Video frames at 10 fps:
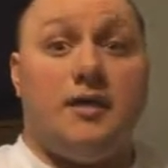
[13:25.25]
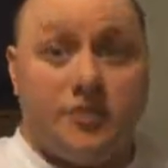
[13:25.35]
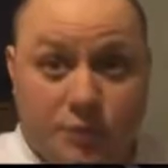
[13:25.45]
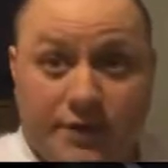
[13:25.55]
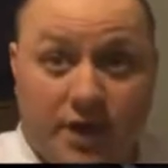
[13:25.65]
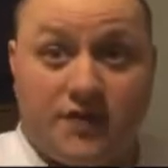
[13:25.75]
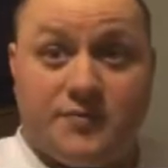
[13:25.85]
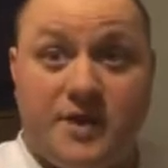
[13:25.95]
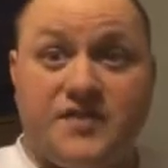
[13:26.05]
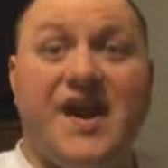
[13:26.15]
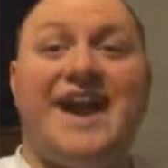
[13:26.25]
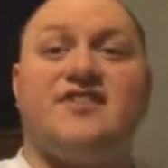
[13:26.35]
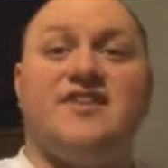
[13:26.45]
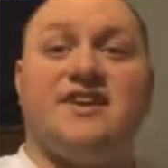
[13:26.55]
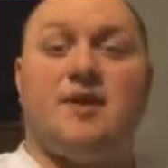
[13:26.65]
It's pretty awesome because I
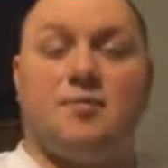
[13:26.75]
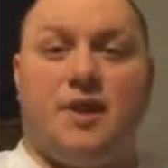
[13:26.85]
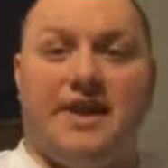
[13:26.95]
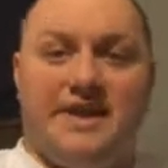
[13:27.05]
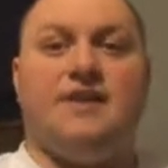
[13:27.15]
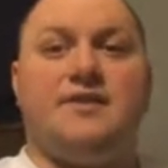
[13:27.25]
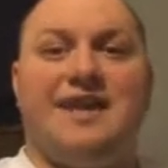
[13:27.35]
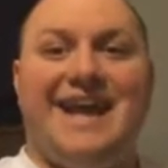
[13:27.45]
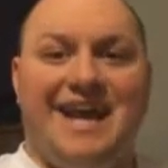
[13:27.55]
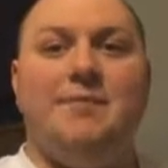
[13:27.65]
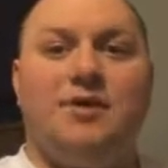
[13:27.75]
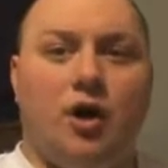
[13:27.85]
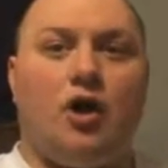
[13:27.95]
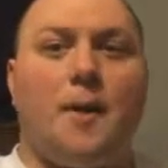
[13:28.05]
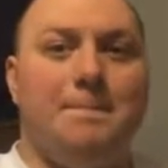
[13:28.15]
actually ended up liking the Cayman
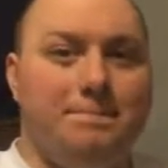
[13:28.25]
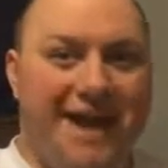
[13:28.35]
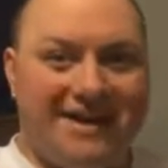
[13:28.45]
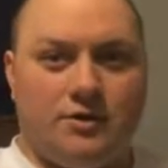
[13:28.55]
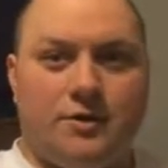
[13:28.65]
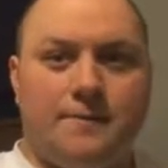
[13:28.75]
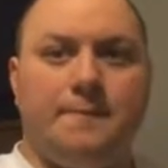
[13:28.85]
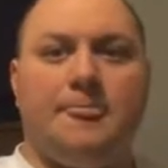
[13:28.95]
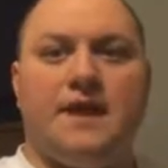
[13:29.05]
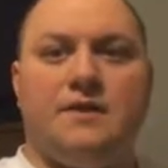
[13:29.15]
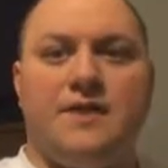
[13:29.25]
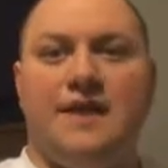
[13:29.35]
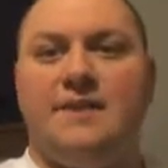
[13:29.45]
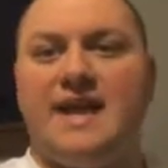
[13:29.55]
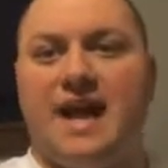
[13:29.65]
R better
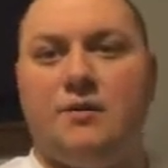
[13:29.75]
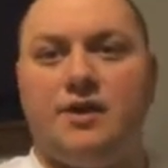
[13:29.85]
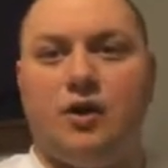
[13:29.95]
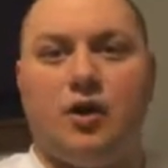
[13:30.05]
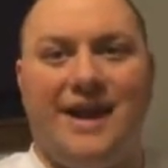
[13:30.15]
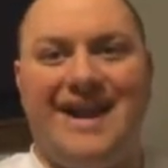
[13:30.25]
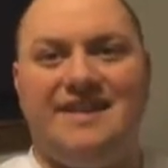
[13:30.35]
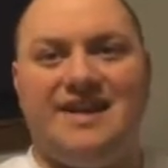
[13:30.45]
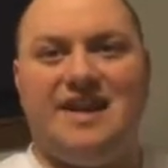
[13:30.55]
than the Audi R8.